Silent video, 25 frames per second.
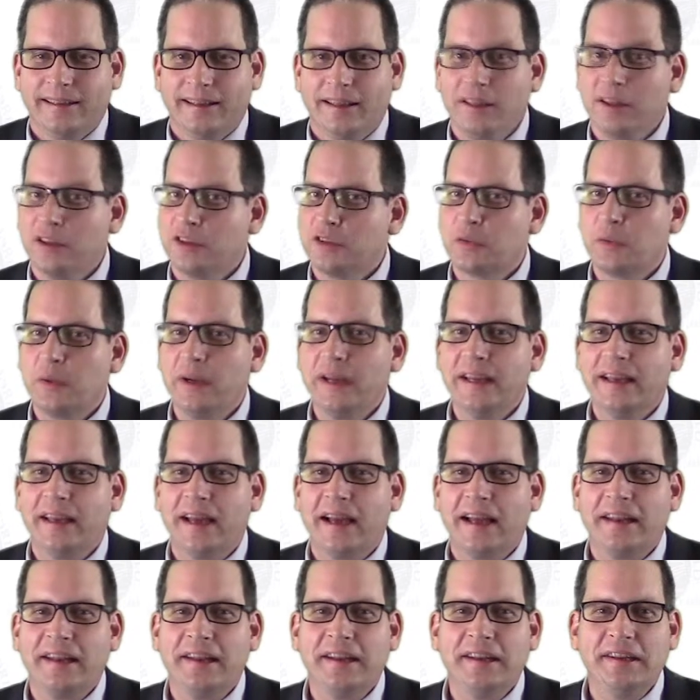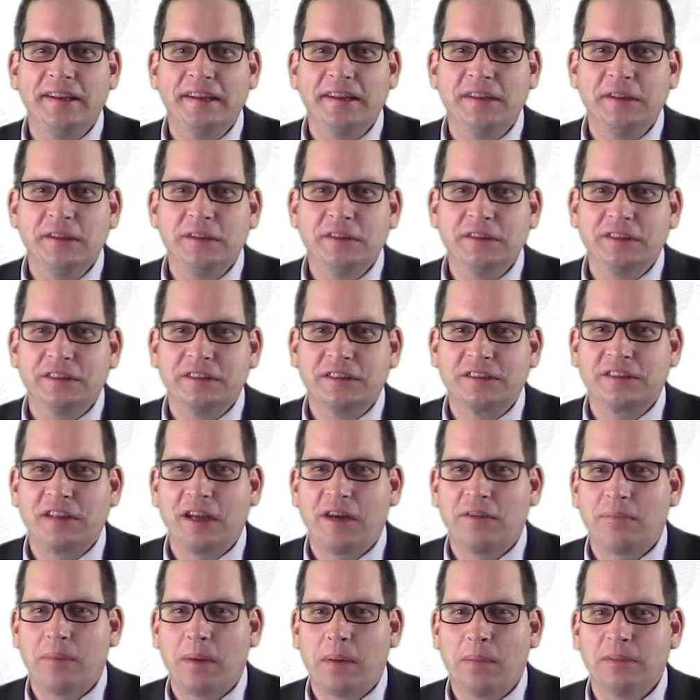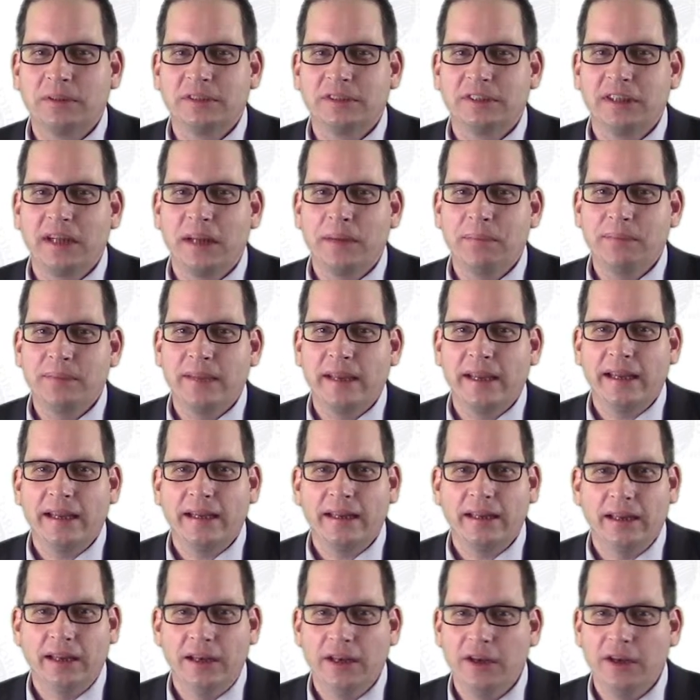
This week on Indie News and Self Publishing Update,